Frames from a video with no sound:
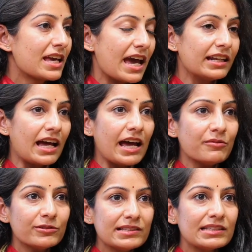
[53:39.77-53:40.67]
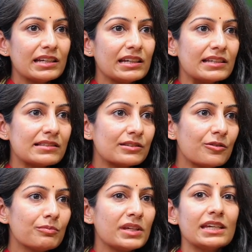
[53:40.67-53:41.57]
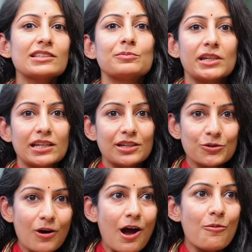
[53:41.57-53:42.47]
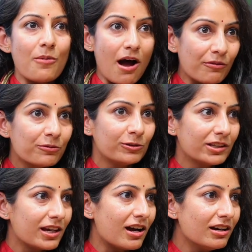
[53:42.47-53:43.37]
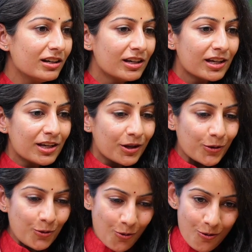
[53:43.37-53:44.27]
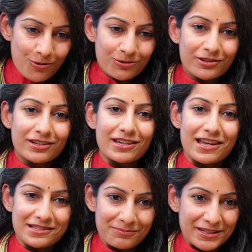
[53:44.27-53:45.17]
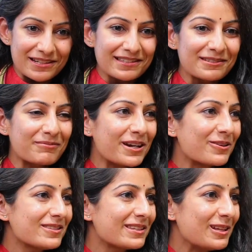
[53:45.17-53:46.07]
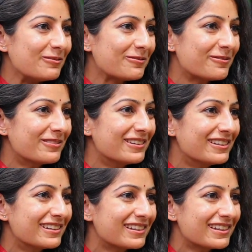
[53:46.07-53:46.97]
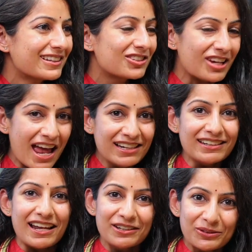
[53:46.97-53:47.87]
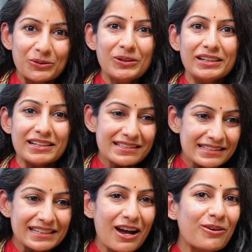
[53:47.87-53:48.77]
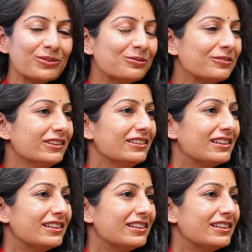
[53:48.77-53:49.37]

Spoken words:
And I would say, instead of me explaining you how powerful they are, go experience it by yourself. Chant and do it and see how you feel.